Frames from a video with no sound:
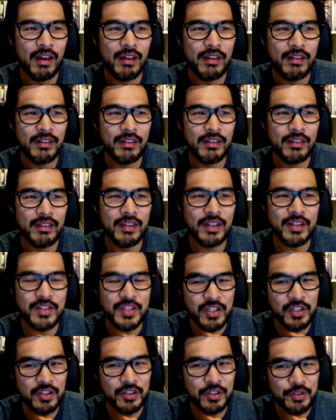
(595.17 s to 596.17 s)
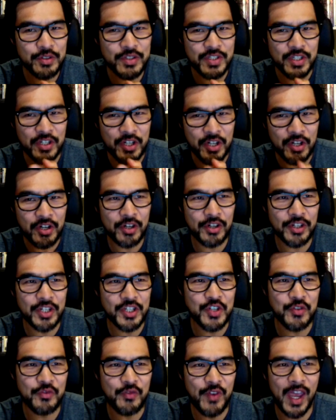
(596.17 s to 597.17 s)
This includes a
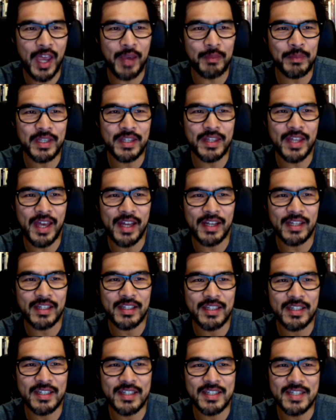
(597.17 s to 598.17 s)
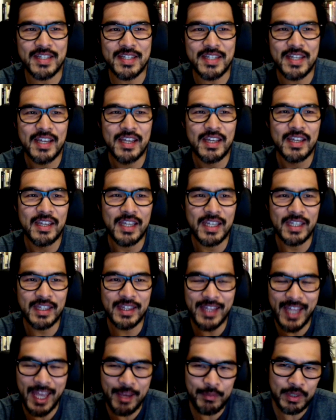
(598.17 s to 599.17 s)
Kurdish family that is
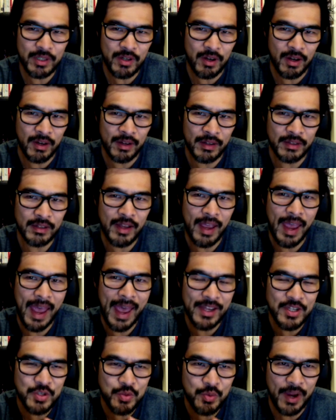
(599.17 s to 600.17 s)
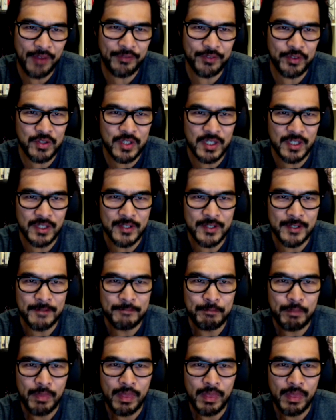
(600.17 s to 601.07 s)
in Lebanon as refugees.